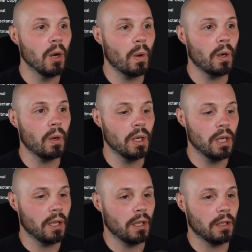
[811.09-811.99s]
Well,
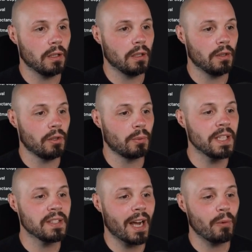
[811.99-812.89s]
the
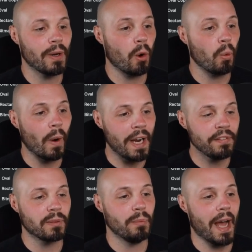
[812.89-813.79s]
reason I went away
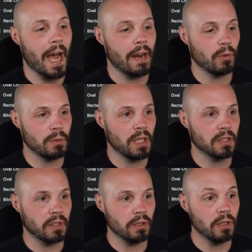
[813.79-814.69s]
from that was
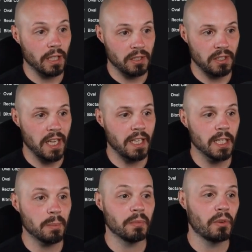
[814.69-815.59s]
because look, it's
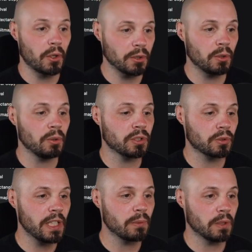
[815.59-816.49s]
taking up vertical
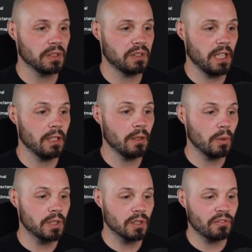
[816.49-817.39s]
screen real estate,
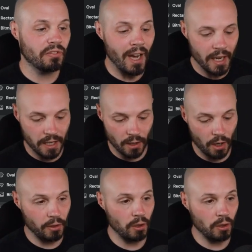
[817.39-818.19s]
which is fine on the